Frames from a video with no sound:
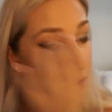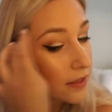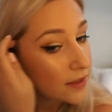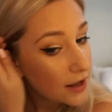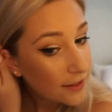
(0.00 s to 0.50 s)

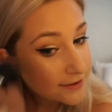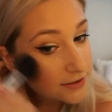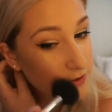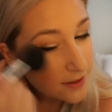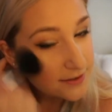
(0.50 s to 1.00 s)
And then I like to
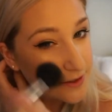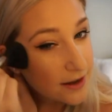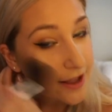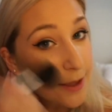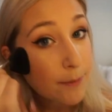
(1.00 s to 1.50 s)
do this, and
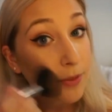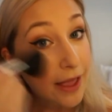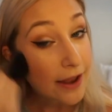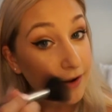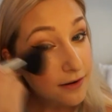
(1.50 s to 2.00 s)
then I could
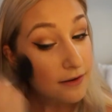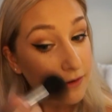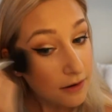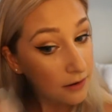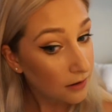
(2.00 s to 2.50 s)
blend
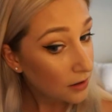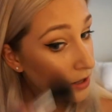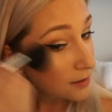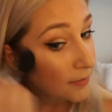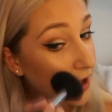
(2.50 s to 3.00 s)

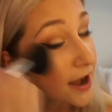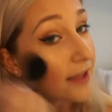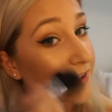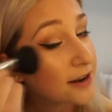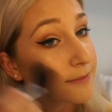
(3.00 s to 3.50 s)
my
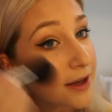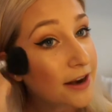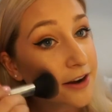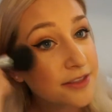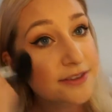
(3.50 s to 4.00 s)
highlight in
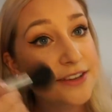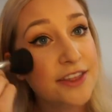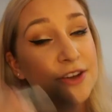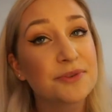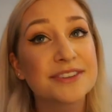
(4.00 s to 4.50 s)
better. And there's
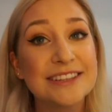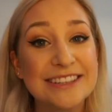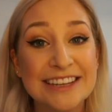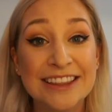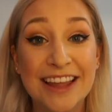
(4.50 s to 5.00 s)
nothing worse than
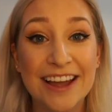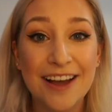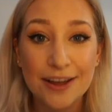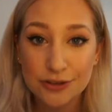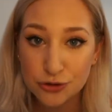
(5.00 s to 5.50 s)
seeing
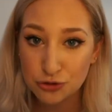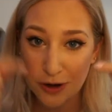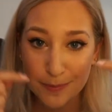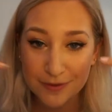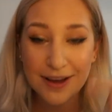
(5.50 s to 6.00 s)
like a
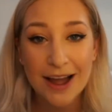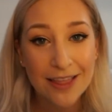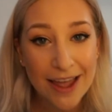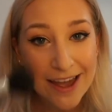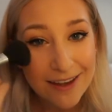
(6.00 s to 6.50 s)
strip of
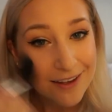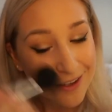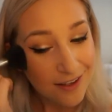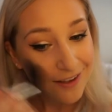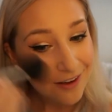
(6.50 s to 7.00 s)
highlight
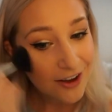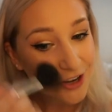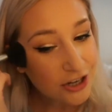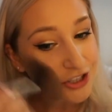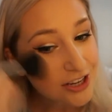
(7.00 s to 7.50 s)
on
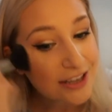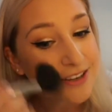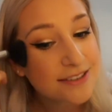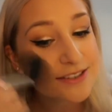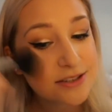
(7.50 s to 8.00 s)
your
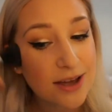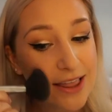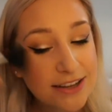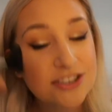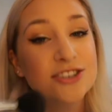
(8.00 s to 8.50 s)
cheeks. So I
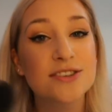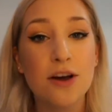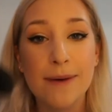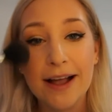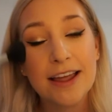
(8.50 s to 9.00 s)
like to just
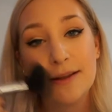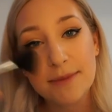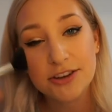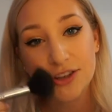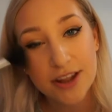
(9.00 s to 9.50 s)
go back in and
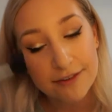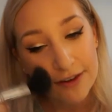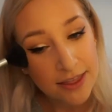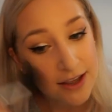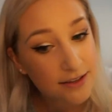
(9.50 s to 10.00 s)
make sure that
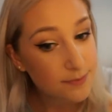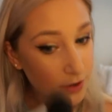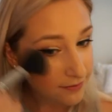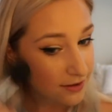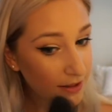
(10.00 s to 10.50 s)
everything is
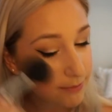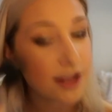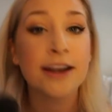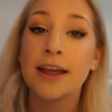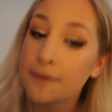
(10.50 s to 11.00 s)
perfectly
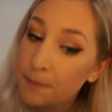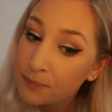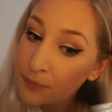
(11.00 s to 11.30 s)
blended.